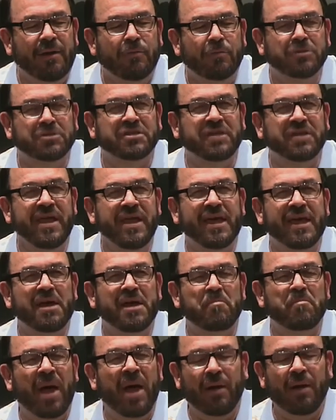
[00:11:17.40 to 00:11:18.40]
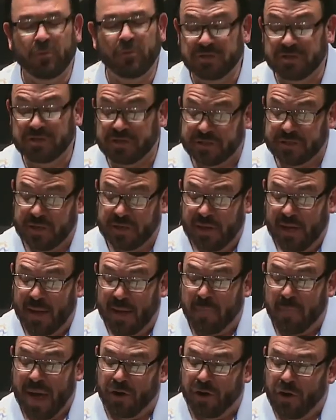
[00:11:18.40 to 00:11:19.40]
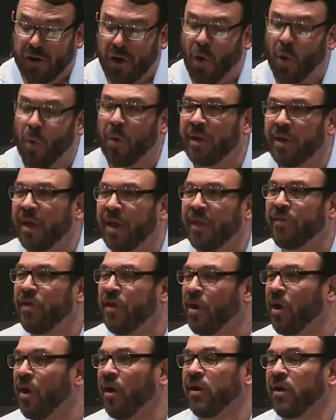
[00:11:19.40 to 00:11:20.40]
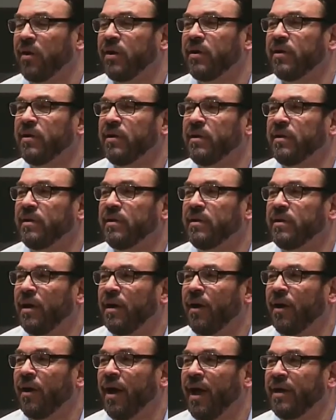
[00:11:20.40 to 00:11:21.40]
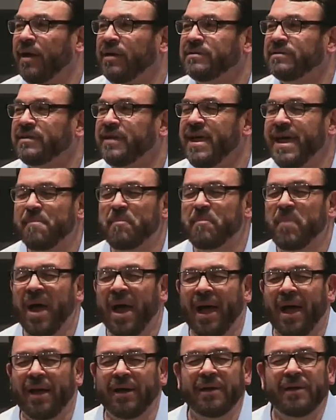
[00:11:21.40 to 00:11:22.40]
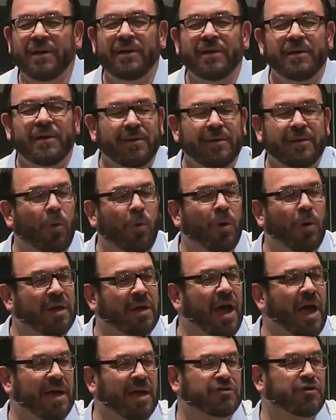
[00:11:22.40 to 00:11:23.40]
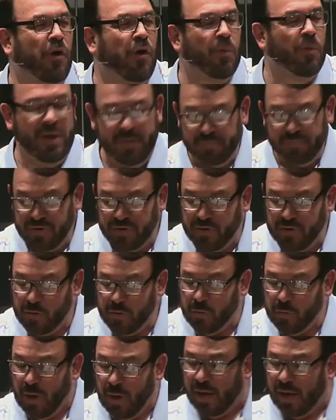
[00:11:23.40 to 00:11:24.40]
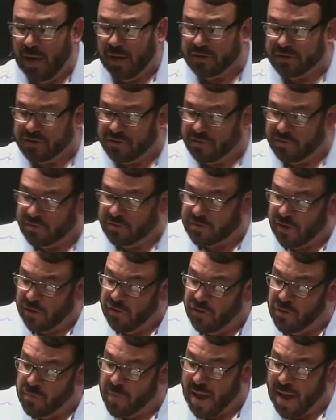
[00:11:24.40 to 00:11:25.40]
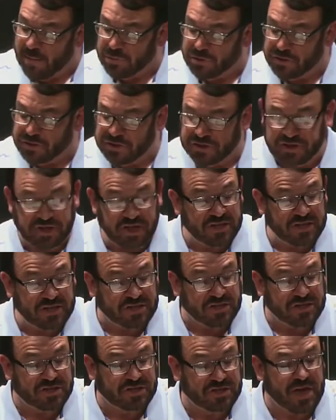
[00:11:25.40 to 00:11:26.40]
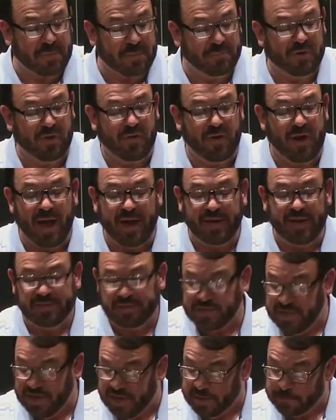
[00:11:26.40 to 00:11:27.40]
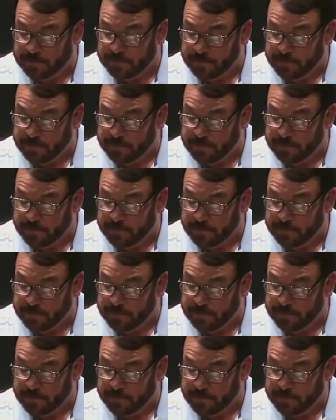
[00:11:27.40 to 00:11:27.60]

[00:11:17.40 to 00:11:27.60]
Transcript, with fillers: was thinking about was about Noah and the ark. All right? Think about what God told him to do. Turn in your Bibles to Genesis chapter 19.